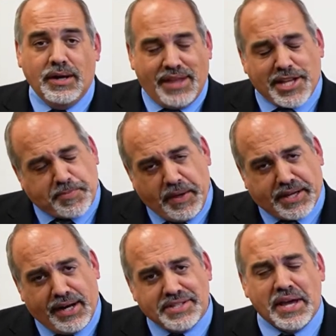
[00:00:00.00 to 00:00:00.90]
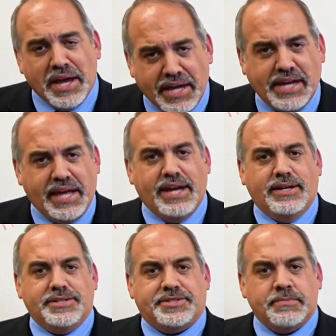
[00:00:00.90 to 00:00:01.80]
that's because it
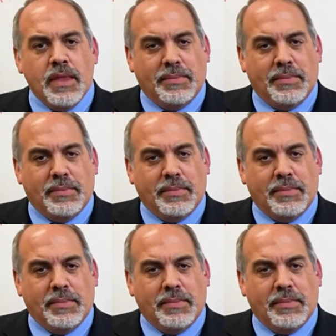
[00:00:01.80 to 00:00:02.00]
is.